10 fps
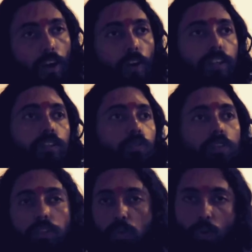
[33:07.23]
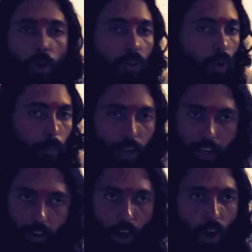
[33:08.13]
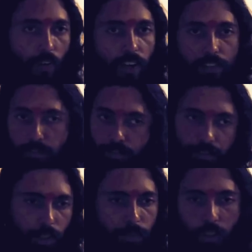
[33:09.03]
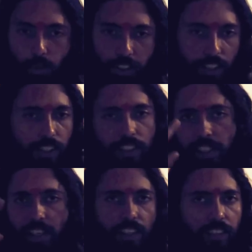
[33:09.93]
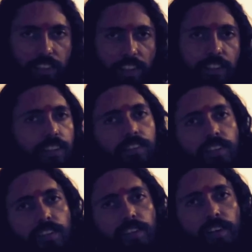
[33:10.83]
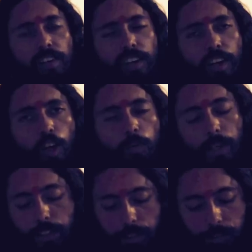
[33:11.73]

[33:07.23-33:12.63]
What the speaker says: according to the so-called copyright law and 52 sections and other things, but